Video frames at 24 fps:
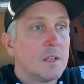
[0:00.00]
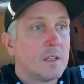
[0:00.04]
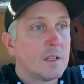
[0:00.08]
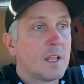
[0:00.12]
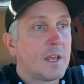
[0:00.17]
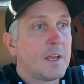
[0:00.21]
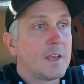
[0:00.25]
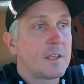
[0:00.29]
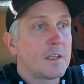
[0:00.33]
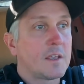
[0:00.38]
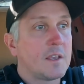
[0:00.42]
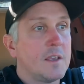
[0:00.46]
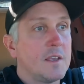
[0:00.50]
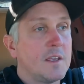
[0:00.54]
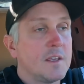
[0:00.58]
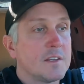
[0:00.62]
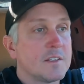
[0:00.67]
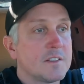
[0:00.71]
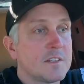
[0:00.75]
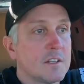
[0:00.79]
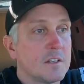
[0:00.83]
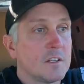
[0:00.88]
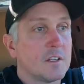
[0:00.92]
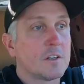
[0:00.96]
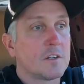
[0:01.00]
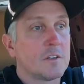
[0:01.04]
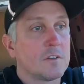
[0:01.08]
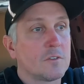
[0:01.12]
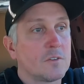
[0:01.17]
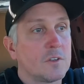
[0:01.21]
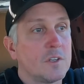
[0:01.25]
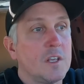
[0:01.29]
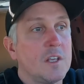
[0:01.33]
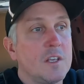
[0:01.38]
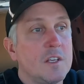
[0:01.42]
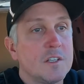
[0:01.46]
like is a little
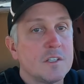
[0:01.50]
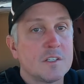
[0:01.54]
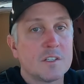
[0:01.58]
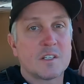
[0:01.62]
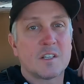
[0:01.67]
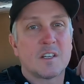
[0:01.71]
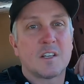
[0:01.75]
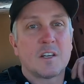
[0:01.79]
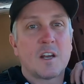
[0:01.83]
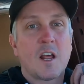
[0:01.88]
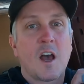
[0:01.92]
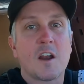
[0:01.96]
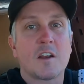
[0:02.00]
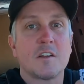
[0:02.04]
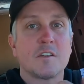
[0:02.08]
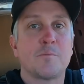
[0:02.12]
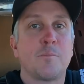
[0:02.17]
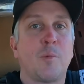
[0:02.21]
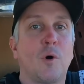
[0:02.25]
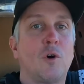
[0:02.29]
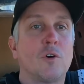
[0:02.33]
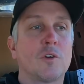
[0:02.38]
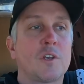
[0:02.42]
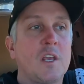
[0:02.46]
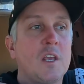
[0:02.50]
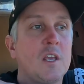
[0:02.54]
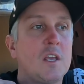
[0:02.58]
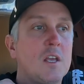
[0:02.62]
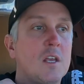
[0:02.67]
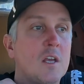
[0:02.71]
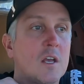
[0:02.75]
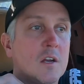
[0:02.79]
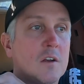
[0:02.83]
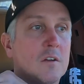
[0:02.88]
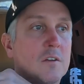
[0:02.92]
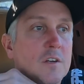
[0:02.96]
he's not as bulky
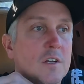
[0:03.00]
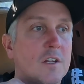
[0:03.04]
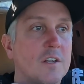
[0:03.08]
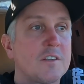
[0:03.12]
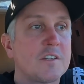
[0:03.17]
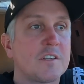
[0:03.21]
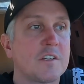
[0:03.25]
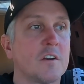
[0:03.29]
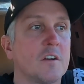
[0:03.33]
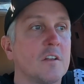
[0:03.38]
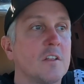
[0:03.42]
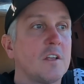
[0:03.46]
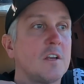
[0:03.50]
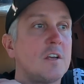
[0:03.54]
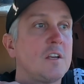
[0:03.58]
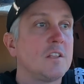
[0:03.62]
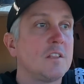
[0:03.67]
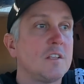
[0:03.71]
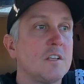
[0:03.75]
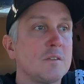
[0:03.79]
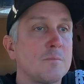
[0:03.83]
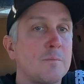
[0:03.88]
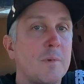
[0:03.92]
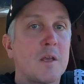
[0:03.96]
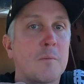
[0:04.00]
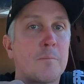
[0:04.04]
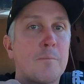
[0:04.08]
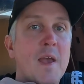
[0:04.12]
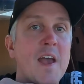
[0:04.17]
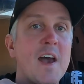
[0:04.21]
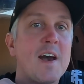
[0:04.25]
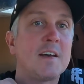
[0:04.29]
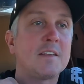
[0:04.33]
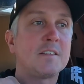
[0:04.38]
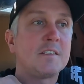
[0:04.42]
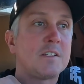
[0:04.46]
I don't necessarily need these big
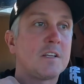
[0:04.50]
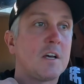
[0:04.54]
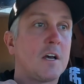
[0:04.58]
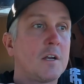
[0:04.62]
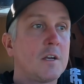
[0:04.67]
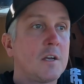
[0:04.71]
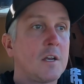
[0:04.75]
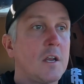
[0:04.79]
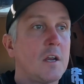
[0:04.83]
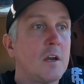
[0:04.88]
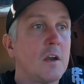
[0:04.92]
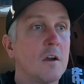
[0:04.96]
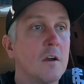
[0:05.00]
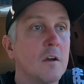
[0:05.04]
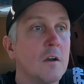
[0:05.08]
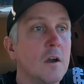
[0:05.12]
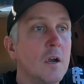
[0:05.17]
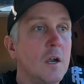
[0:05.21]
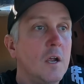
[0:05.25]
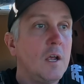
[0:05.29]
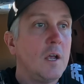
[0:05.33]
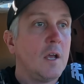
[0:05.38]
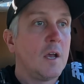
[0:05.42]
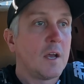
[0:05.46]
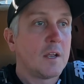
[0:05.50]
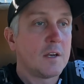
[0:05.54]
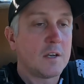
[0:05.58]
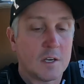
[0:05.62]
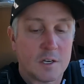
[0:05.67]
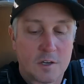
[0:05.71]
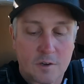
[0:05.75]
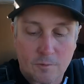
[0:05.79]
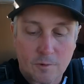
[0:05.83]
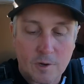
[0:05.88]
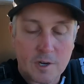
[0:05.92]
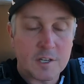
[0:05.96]
pads on here I
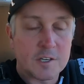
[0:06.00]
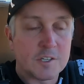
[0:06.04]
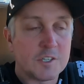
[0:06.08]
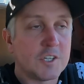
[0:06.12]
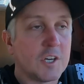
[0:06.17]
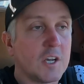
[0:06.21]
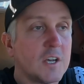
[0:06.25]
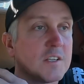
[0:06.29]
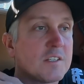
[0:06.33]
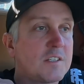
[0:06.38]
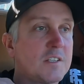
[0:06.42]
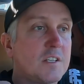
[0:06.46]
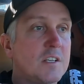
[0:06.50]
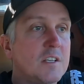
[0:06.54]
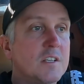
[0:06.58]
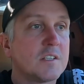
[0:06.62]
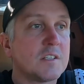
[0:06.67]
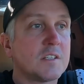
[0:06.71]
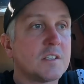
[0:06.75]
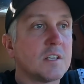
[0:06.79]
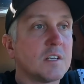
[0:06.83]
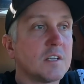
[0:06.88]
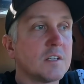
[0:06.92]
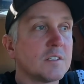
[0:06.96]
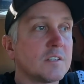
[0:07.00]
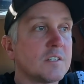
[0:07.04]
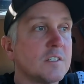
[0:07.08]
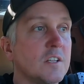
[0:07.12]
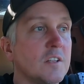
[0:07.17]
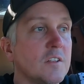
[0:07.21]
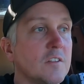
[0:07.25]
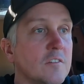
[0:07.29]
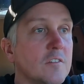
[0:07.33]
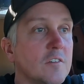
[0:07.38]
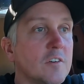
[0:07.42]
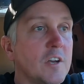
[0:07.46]
need to readjust these things
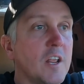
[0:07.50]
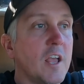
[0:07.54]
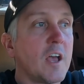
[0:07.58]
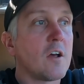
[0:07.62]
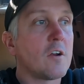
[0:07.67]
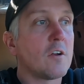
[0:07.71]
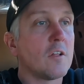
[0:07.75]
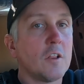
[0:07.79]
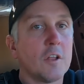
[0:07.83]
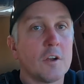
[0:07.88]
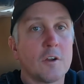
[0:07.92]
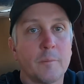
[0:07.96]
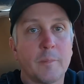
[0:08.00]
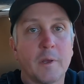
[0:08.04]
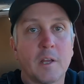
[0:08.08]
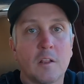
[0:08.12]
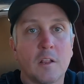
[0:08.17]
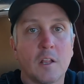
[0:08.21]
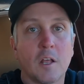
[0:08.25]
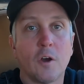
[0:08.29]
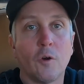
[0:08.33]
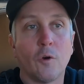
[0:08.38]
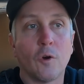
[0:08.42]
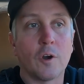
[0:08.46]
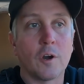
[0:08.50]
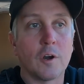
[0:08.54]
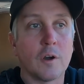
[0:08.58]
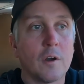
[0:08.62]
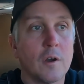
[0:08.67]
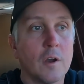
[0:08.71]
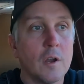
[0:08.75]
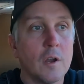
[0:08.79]
so they're down a little bit lower